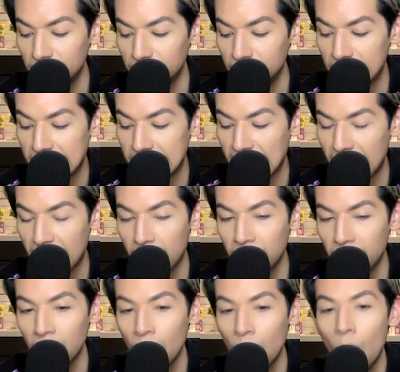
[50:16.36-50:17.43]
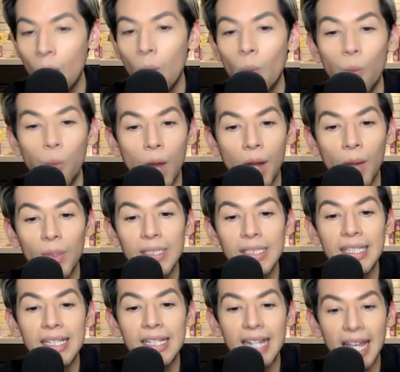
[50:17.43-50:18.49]
Sam. What was
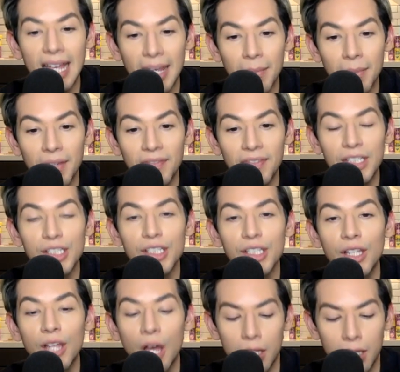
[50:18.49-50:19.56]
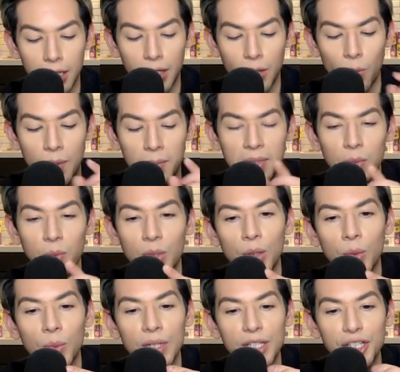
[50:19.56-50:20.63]
the name of the salon that the women
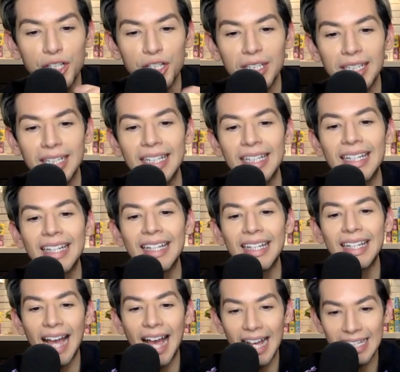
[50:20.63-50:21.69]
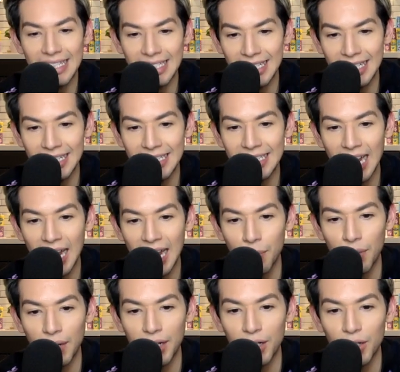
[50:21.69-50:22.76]
were originally cast in?
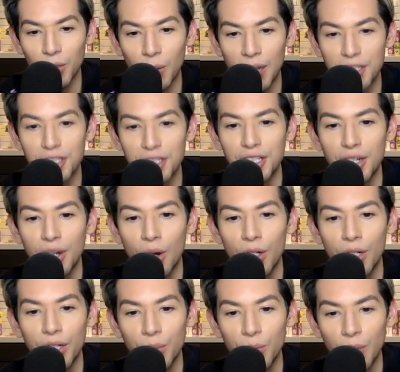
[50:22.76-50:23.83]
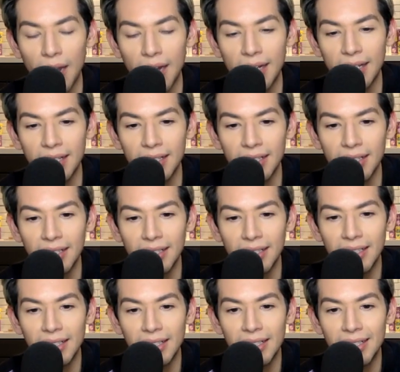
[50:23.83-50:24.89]
Tiebreaker question. Are you ready?
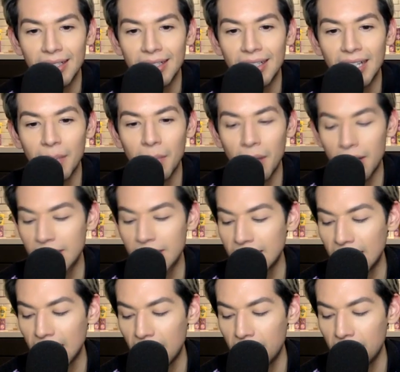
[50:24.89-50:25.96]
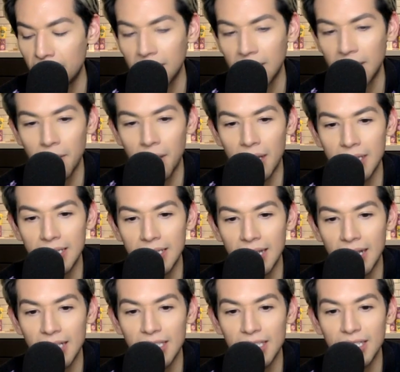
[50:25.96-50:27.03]
Come on, Sam. Come on,
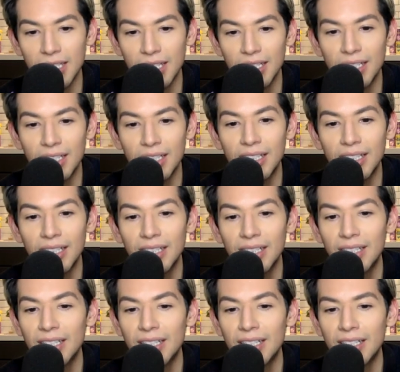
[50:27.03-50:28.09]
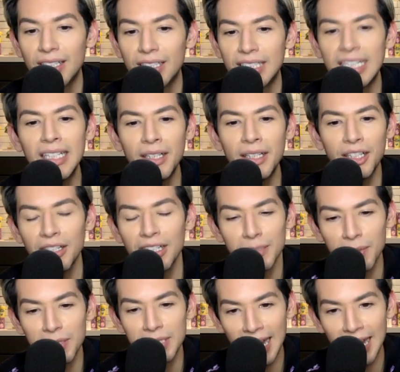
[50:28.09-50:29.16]
Tons. Tina, you're not
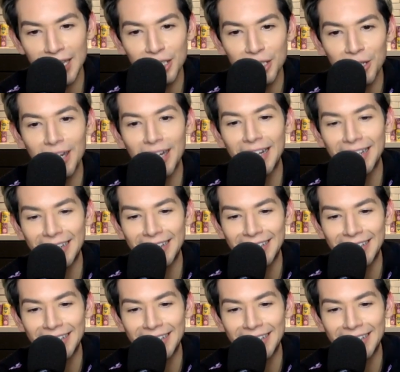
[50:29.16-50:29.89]
supposed to answer it.